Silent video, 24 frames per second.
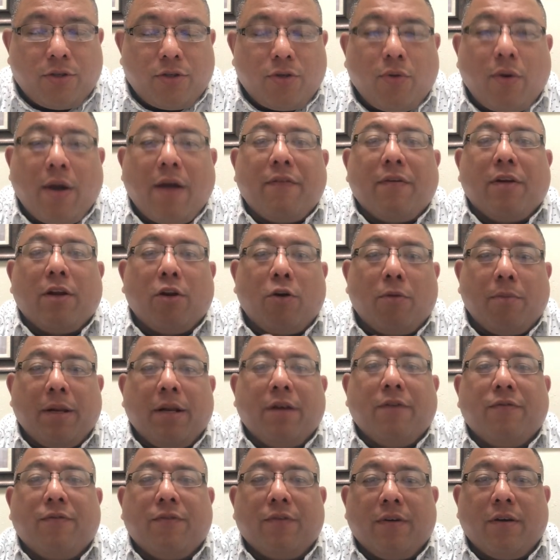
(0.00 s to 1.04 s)
do have a little
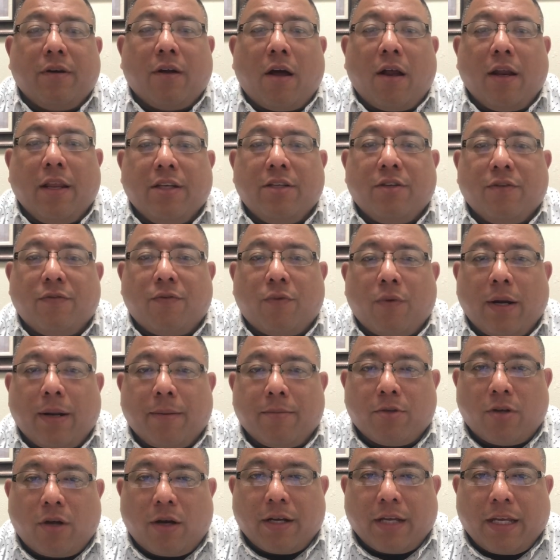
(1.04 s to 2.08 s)
bit of knowledge of what
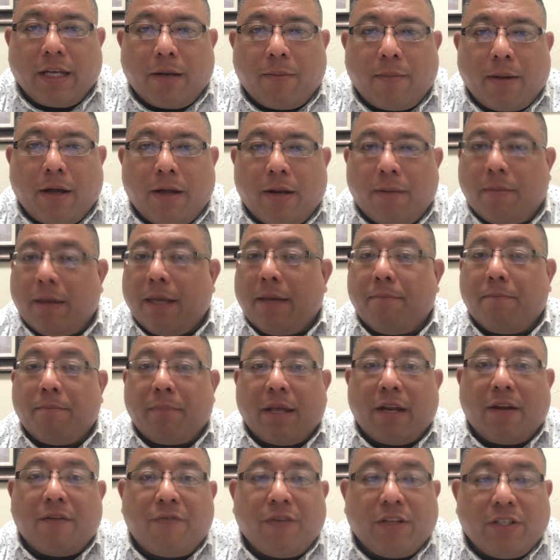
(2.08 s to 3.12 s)
I'm talking about. It may
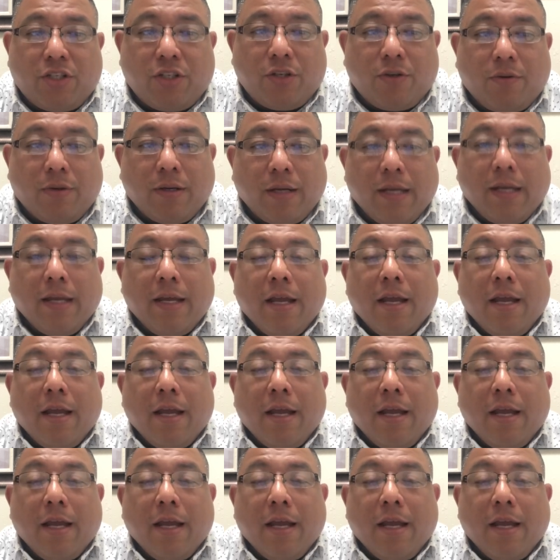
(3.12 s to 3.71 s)
benefit you.